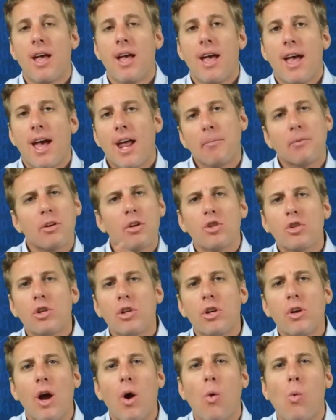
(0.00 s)
and I'm going to show
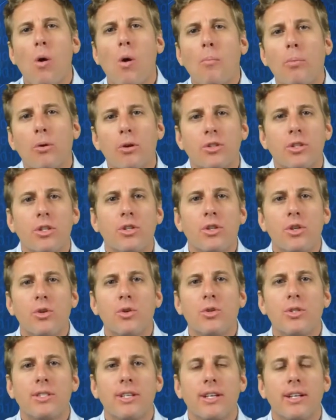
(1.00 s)
you how one person
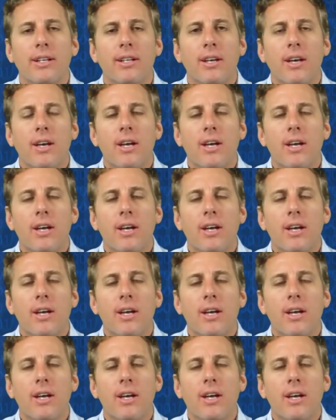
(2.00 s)
used it